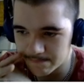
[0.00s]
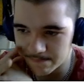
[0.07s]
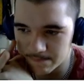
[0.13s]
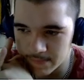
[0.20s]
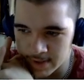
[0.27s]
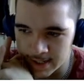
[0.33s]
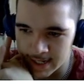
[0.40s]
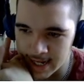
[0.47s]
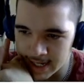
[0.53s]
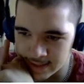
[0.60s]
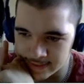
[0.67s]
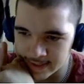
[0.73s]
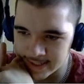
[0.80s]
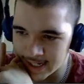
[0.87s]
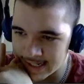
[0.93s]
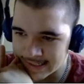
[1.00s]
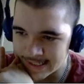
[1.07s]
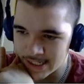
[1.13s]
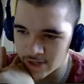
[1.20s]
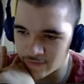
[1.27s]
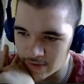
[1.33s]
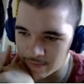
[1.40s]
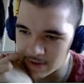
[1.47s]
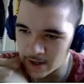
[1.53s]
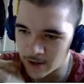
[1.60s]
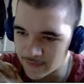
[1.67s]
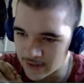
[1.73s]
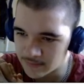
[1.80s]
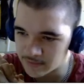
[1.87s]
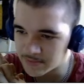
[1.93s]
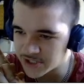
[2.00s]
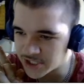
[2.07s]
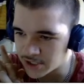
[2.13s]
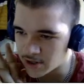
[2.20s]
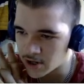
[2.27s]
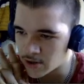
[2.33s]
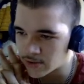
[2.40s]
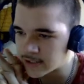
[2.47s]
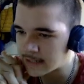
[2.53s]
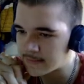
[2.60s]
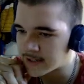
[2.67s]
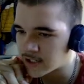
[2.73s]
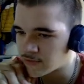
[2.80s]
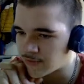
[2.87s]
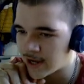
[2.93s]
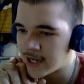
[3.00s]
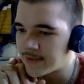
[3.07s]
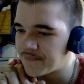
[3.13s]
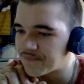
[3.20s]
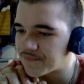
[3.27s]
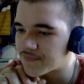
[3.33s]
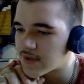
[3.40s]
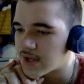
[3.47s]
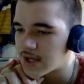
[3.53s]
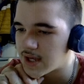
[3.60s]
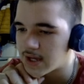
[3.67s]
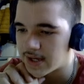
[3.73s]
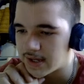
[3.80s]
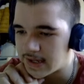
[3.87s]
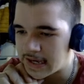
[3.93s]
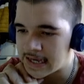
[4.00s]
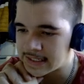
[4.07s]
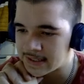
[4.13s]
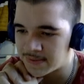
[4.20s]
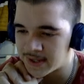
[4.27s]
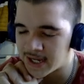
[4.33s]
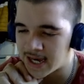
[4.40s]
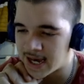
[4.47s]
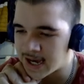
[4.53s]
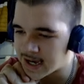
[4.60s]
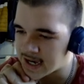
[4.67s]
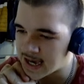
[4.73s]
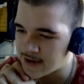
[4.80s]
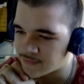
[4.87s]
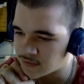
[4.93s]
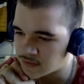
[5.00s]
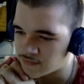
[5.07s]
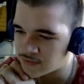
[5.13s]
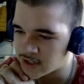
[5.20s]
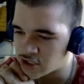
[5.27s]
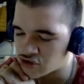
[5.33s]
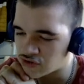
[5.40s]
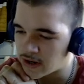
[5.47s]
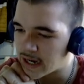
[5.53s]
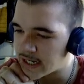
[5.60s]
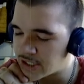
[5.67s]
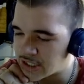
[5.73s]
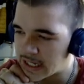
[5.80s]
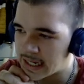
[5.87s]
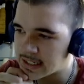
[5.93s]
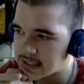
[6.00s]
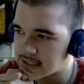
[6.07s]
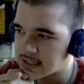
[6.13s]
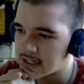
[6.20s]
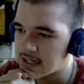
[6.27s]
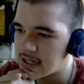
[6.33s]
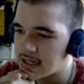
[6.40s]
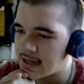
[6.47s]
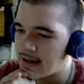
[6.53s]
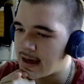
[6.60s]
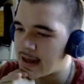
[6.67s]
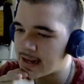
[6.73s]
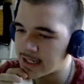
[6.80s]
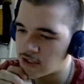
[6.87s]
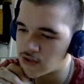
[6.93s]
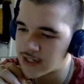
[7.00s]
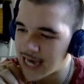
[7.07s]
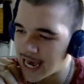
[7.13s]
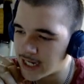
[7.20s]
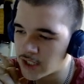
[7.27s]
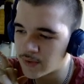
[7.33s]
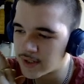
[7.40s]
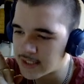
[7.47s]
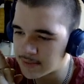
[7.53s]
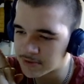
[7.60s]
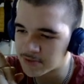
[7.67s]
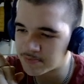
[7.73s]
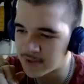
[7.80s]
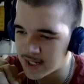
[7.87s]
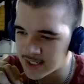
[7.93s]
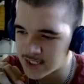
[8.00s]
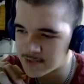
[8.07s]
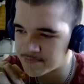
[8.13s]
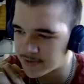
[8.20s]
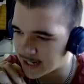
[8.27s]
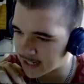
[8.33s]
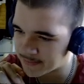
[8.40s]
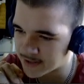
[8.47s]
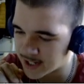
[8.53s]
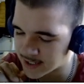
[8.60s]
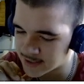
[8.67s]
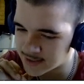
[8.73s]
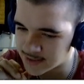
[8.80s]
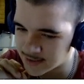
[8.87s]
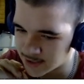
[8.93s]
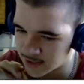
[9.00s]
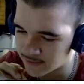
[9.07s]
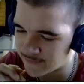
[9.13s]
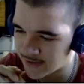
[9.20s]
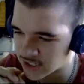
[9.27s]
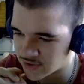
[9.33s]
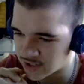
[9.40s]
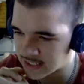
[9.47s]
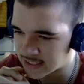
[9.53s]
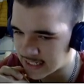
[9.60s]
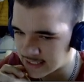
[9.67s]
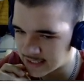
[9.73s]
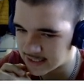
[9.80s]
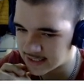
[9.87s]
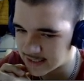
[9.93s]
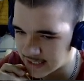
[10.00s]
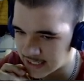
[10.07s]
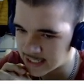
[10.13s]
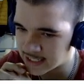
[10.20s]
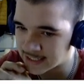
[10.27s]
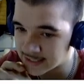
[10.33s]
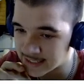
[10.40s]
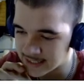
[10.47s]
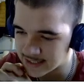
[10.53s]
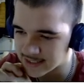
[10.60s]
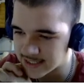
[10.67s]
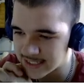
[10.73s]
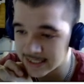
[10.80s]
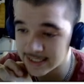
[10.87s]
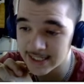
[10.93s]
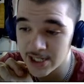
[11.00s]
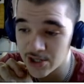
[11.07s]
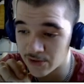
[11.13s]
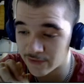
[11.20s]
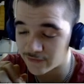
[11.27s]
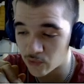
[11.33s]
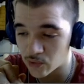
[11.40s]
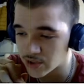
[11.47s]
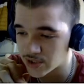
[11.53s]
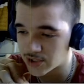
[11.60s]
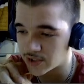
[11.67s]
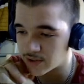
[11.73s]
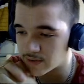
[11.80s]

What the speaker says: Like, this idea of implementing your own dynamic array is something I haven't really tried yet. And, like, you can do it in C++, but, like, because, you know, vector exists, it exists. In C, you're forced to.